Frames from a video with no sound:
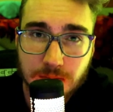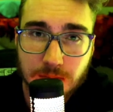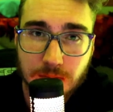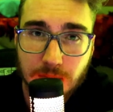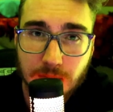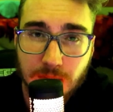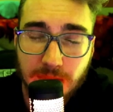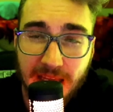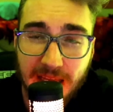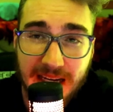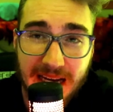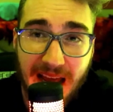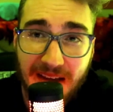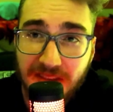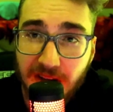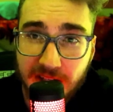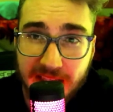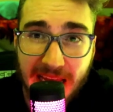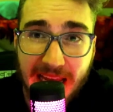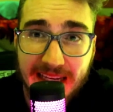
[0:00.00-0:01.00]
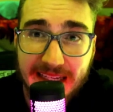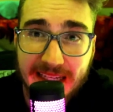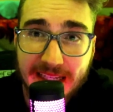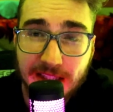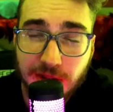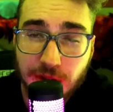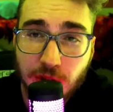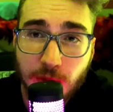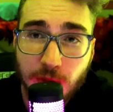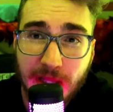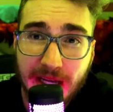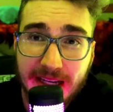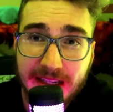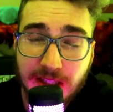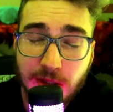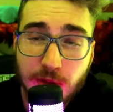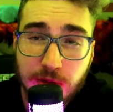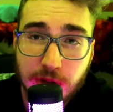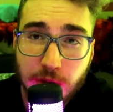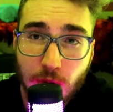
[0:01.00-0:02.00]
They can have their cake and eat it too. They can
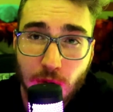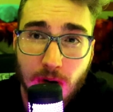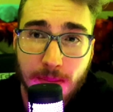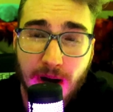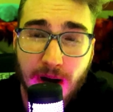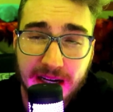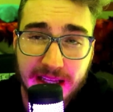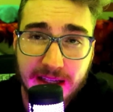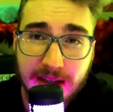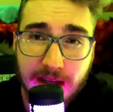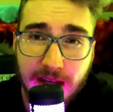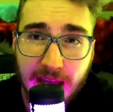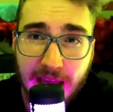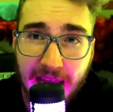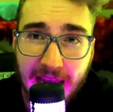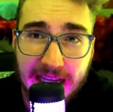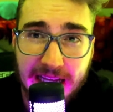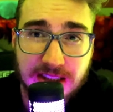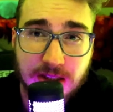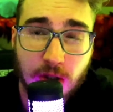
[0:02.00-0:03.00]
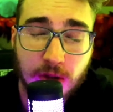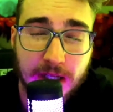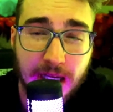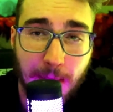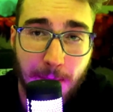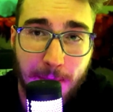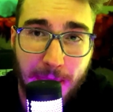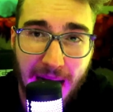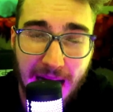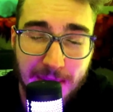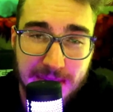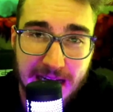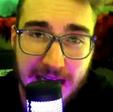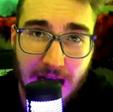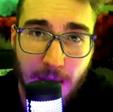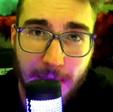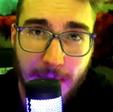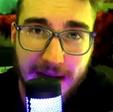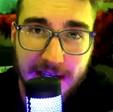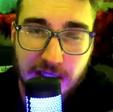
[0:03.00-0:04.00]
use your money and still get piped
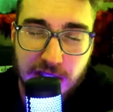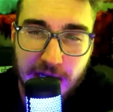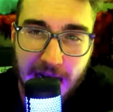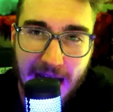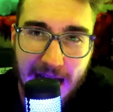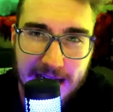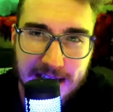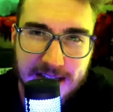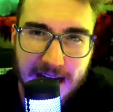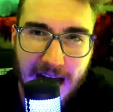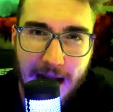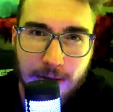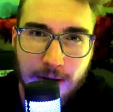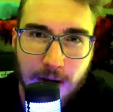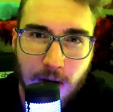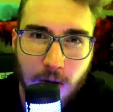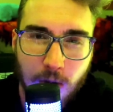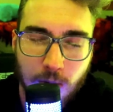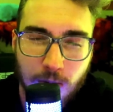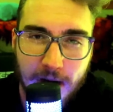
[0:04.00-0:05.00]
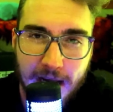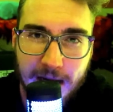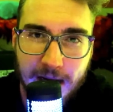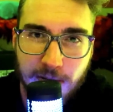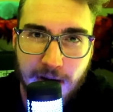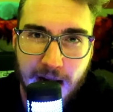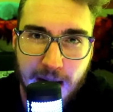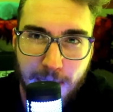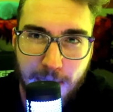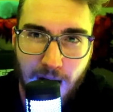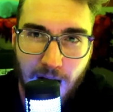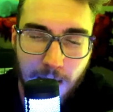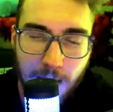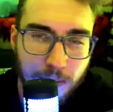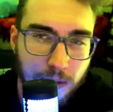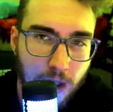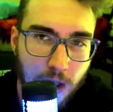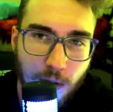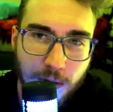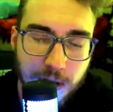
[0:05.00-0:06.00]
down by Chad, Tyrone, Ray, Ray,
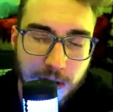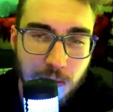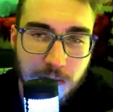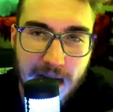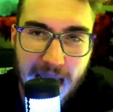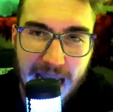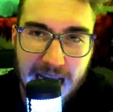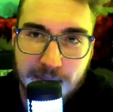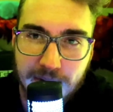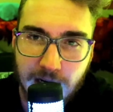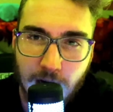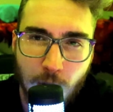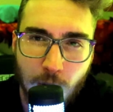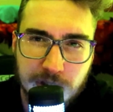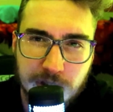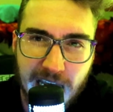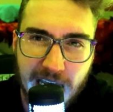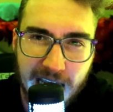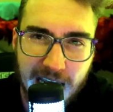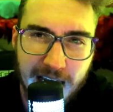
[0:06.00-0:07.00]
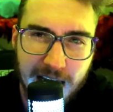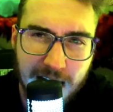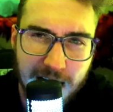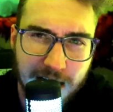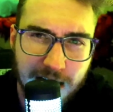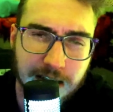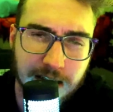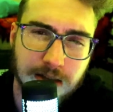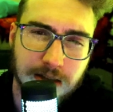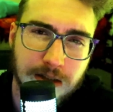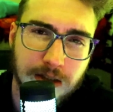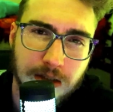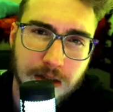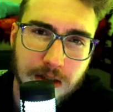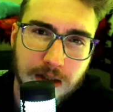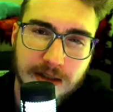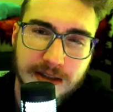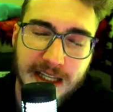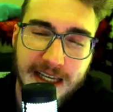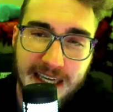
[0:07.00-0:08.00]
Pablo, you name it. Oh, yeah.
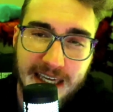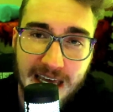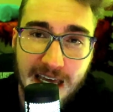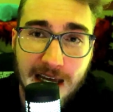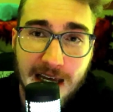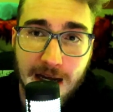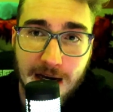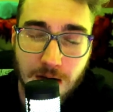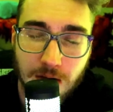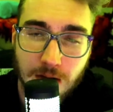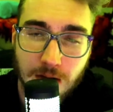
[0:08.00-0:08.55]
They can.